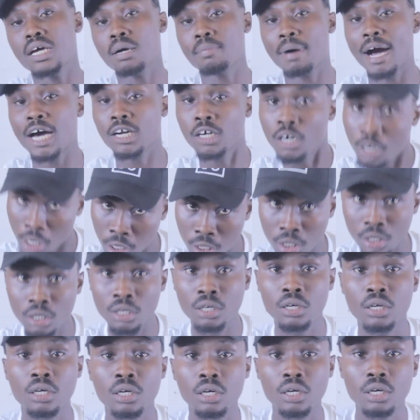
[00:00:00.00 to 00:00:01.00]
them, man, no?
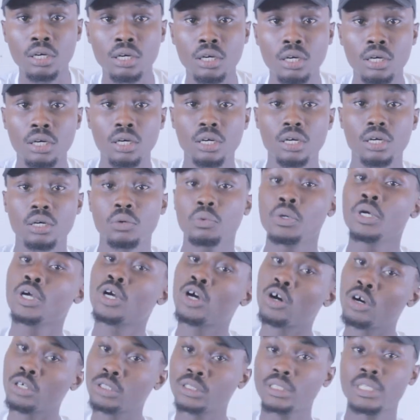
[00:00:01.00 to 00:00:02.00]
We
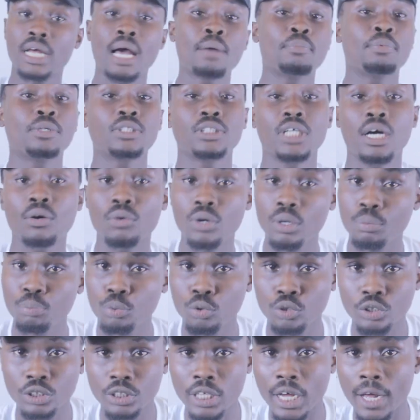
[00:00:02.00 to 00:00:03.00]
cut that picture, we
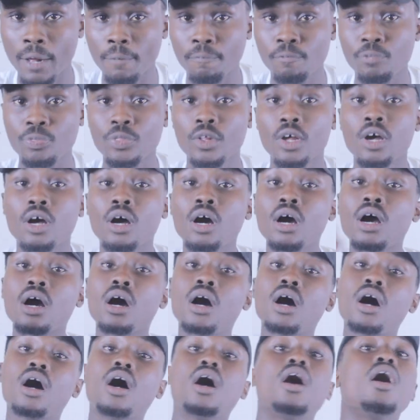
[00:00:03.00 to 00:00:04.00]
post them.
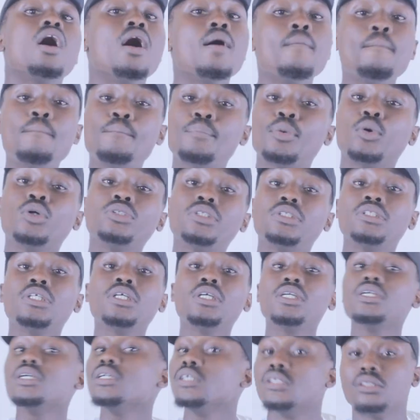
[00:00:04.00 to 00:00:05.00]
On
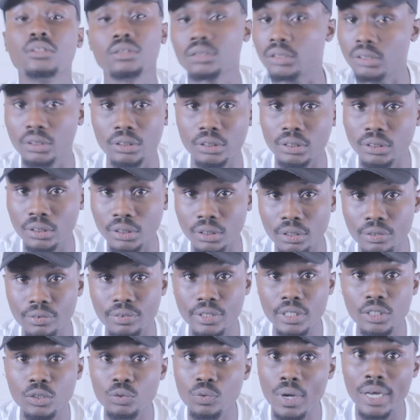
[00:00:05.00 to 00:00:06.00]
proceedings,
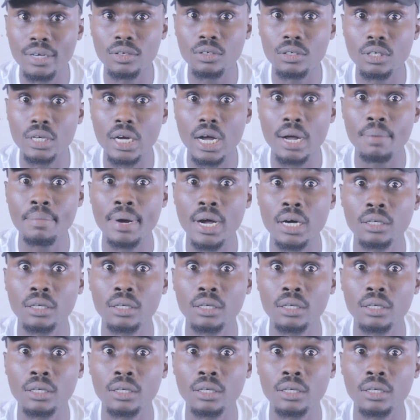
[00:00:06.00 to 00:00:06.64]
Criss Waddle come